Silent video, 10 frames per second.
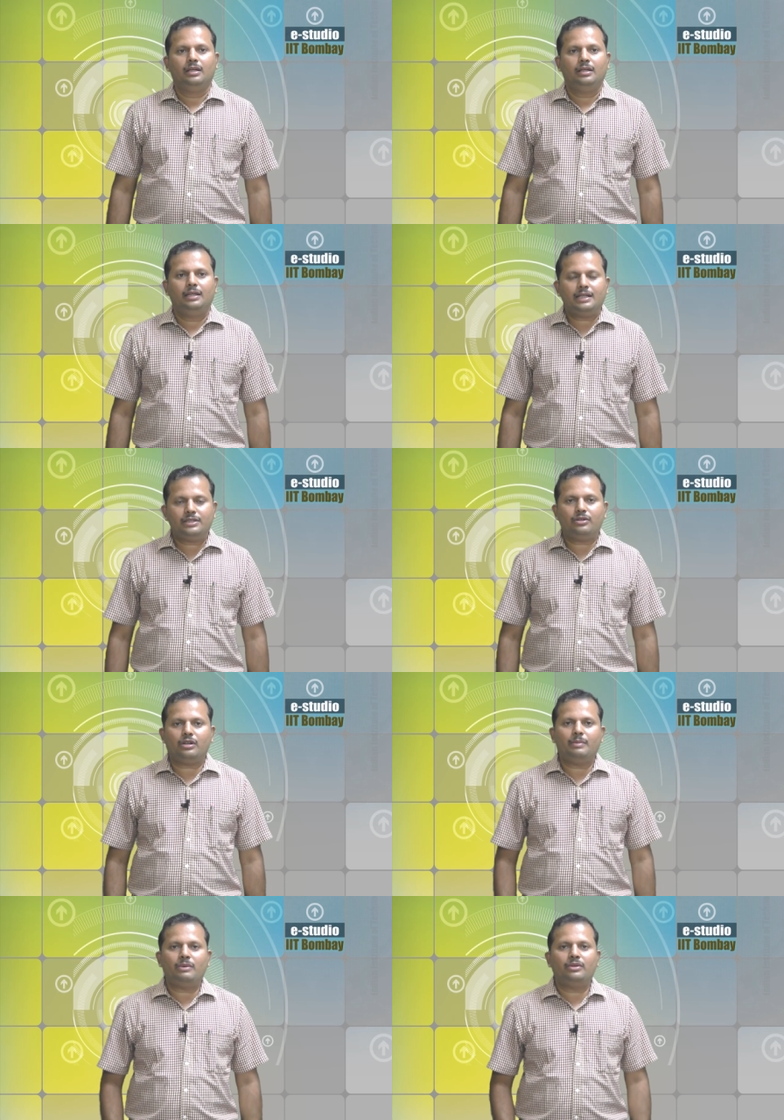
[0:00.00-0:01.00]
Let us talk
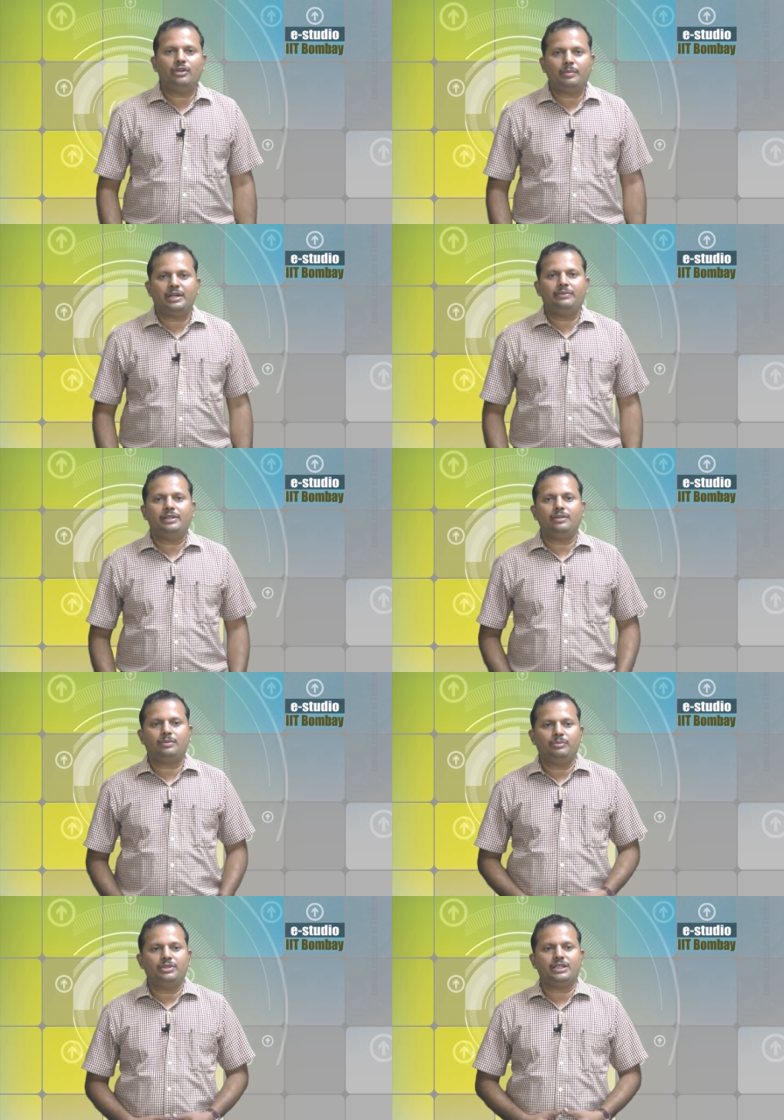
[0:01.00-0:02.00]
about normativity of
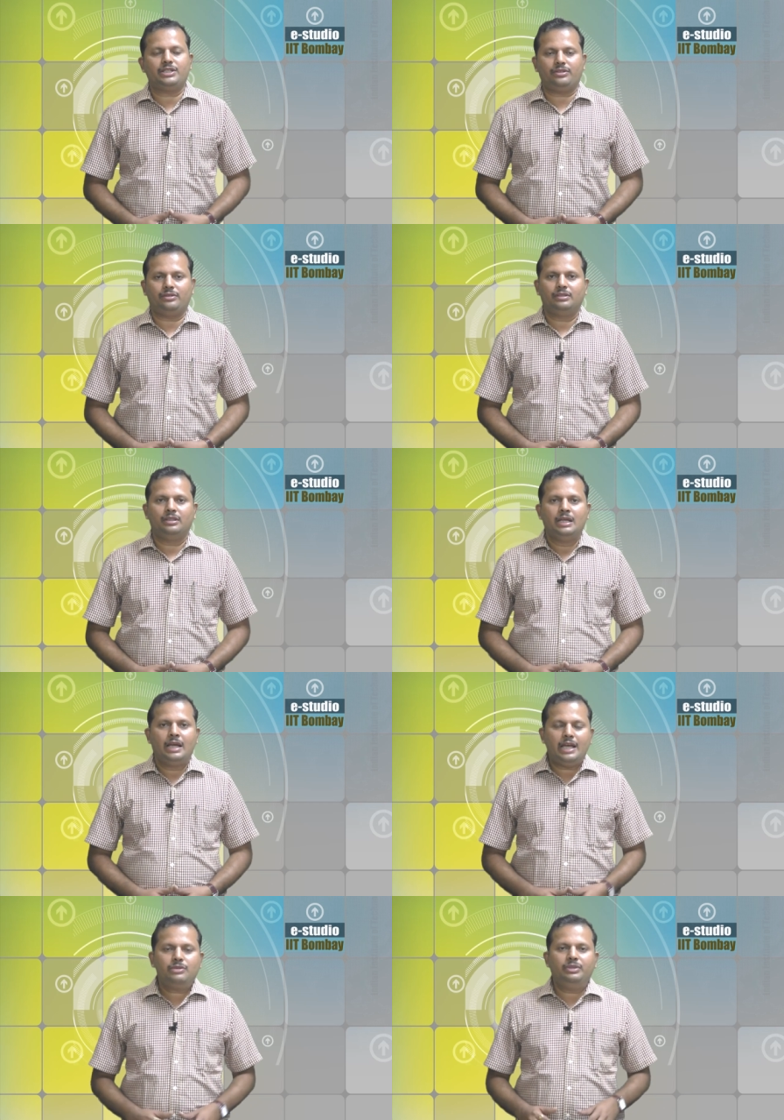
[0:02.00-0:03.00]
communication.
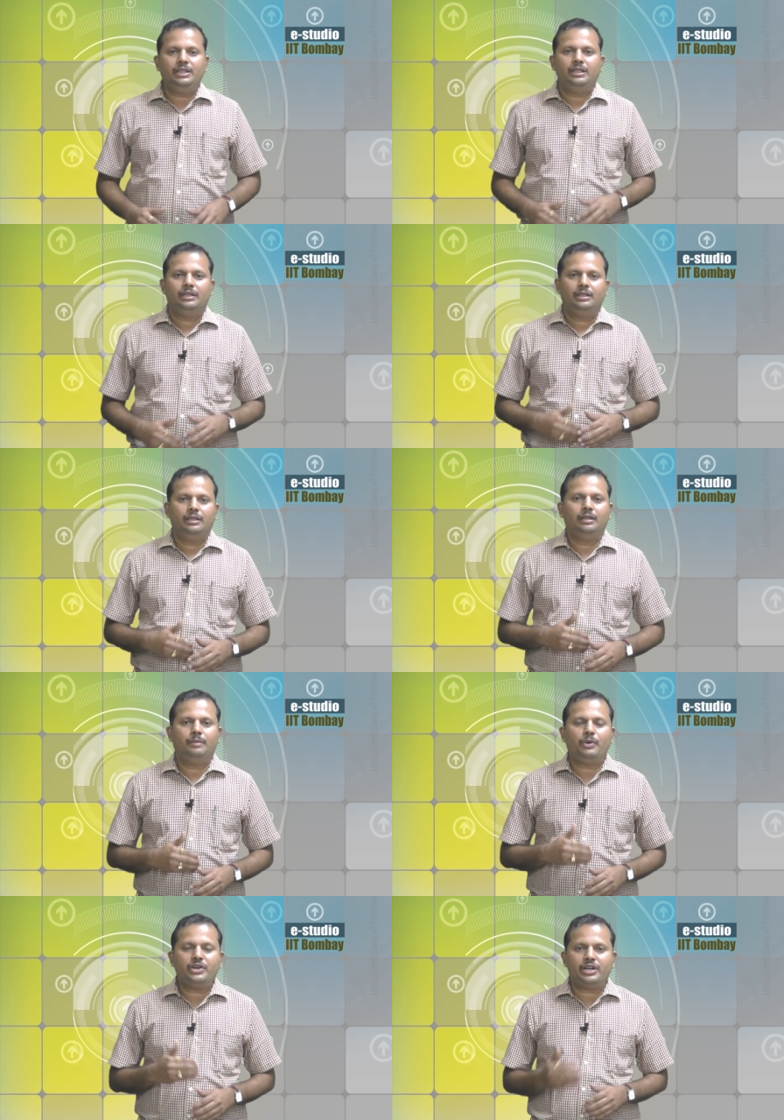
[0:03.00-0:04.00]
As we uh,
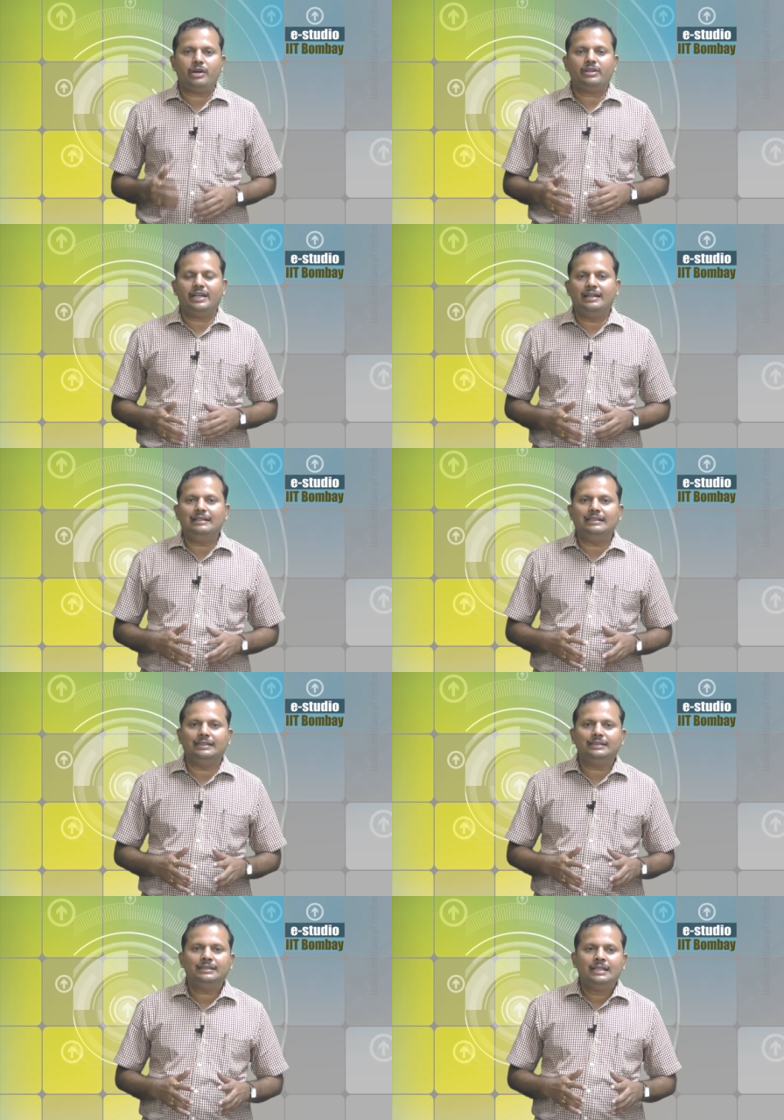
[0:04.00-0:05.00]
pointed out
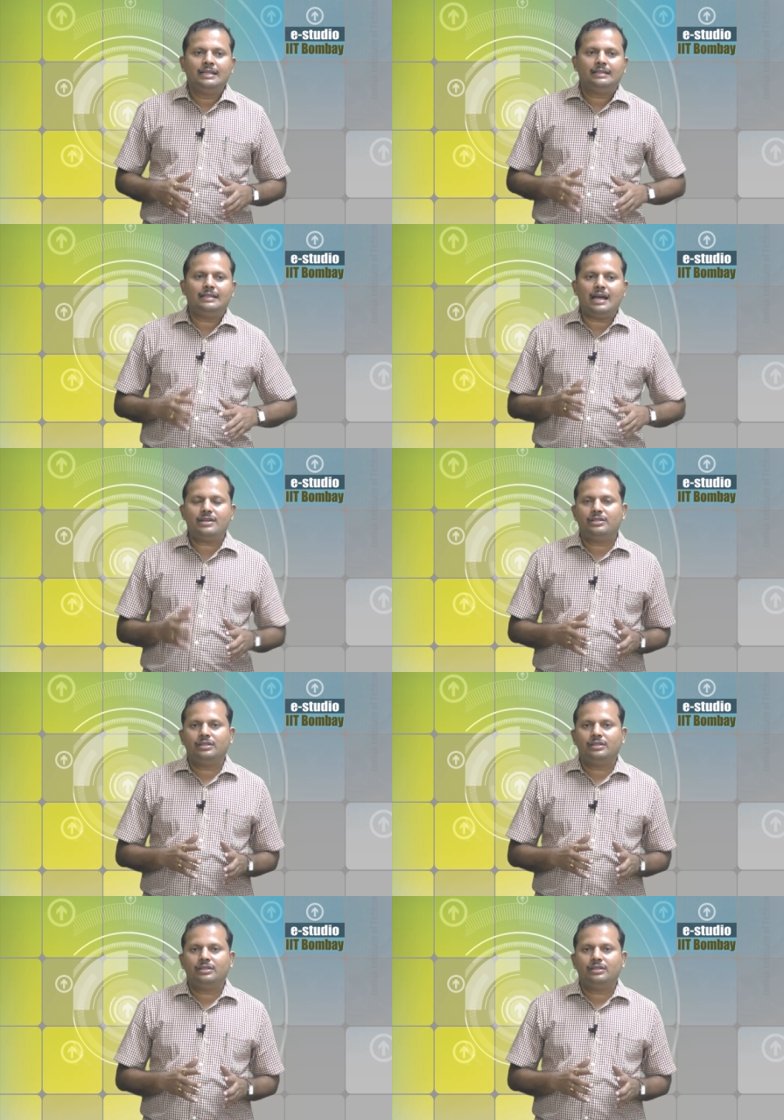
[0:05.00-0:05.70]
earlier that